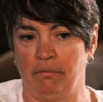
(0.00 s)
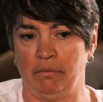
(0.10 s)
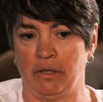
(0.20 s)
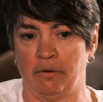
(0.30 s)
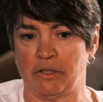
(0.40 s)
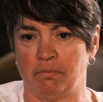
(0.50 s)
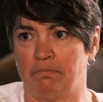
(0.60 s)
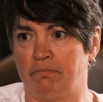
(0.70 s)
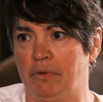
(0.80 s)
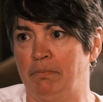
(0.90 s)
you know, it's
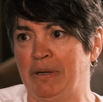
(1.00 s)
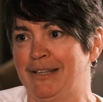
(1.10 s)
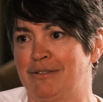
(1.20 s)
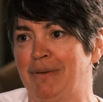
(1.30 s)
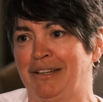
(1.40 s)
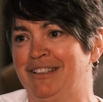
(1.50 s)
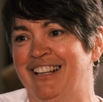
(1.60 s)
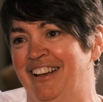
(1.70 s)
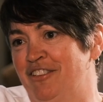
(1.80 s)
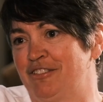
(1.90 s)
the biggest
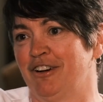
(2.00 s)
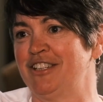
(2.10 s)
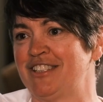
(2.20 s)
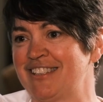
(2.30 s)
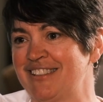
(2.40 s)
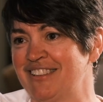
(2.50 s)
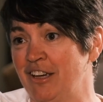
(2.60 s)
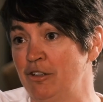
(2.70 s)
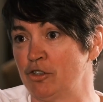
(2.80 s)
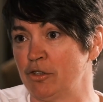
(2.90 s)
mental health crisis in the
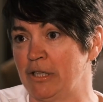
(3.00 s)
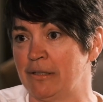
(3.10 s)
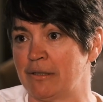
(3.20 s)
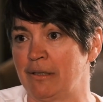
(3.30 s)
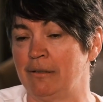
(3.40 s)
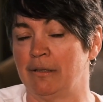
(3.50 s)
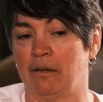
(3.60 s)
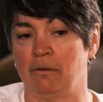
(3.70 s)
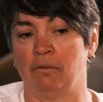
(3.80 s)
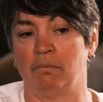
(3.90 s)
country is, you
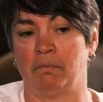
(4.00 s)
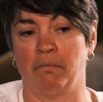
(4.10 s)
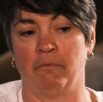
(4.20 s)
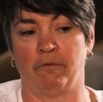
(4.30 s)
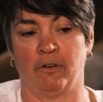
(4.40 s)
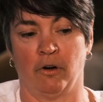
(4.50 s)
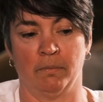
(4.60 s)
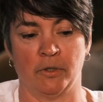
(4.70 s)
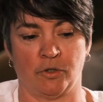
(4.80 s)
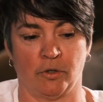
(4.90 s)
know,
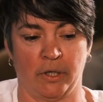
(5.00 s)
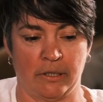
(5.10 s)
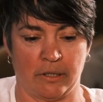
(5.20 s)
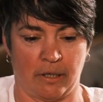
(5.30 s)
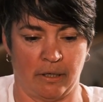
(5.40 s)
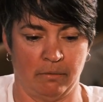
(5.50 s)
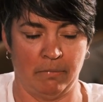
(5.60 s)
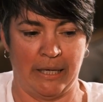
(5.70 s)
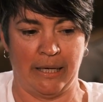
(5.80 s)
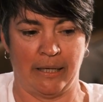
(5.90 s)
farmers trying to kind of
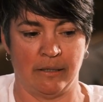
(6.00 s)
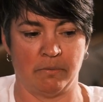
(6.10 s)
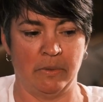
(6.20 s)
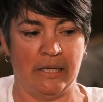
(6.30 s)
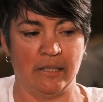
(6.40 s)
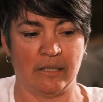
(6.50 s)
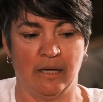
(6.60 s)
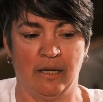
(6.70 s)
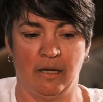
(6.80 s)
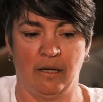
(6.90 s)
make ends meet.
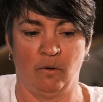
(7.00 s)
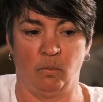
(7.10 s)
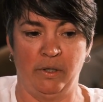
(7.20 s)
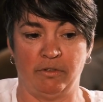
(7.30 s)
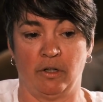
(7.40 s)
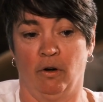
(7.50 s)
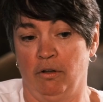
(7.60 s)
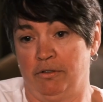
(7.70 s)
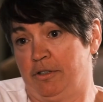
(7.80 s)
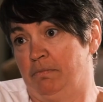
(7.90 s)
We've
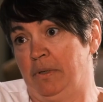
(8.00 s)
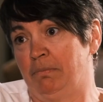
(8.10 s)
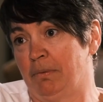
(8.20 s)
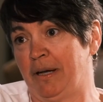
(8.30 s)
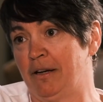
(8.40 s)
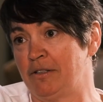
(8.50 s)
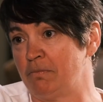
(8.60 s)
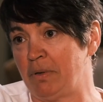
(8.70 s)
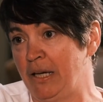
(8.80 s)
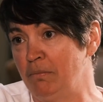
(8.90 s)
got to be prepared
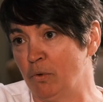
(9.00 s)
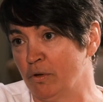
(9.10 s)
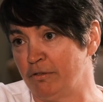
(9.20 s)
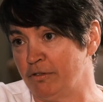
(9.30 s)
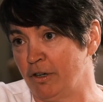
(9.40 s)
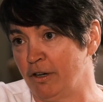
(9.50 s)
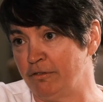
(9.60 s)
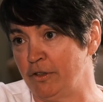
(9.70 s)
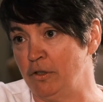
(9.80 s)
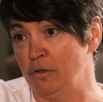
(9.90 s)
to pay more for our
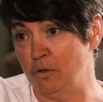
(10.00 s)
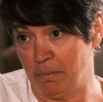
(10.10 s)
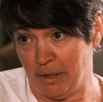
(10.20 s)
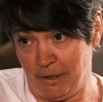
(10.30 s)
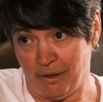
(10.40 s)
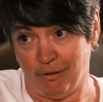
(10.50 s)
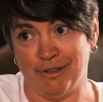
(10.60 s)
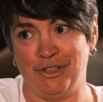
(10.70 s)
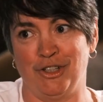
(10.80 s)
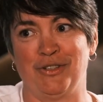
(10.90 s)
food, but, you know,
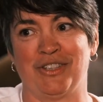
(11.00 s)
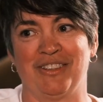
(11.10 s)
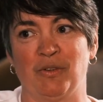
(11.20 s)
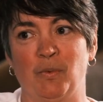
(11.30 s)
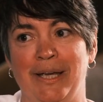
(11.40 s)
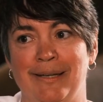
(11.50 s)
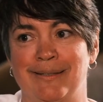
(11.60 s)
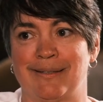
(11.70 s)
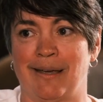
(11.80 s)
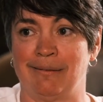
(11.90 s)
reducing the
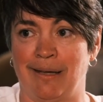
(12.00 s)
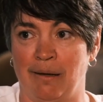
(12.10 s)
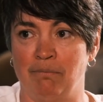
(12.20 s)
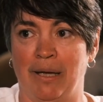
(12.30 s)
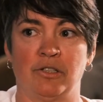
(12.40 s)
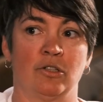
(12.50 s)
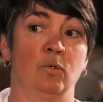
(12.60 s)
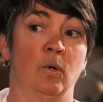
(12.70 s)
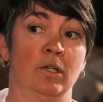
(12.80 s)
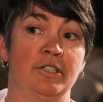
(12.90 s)
waste and getting better
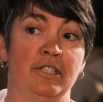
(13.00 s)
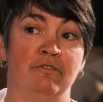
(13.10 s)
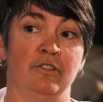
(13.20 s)
quality